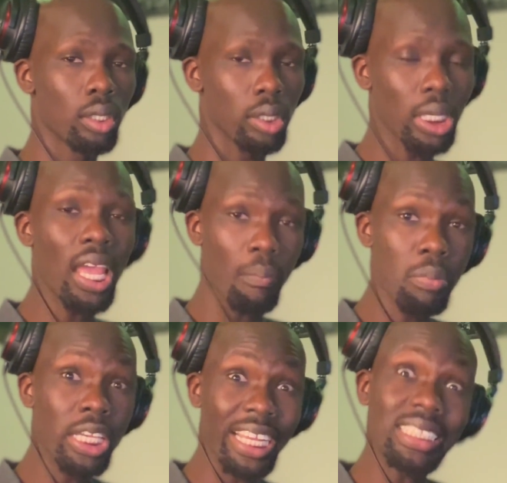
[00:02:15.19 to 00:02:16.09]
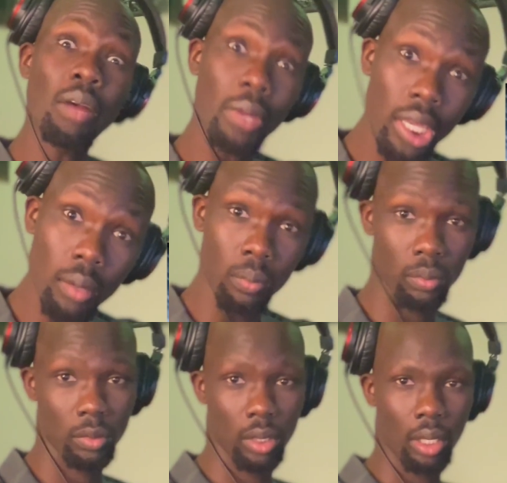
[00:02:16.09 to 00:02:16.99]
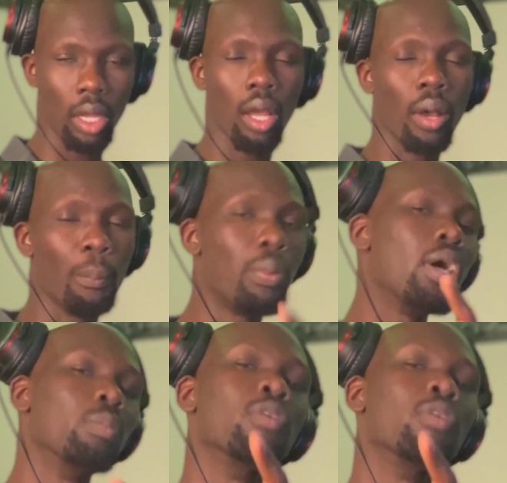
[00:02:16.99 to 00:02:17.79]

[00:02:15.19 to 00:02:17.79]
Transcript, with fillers: Yeah, me, cause I'm him. But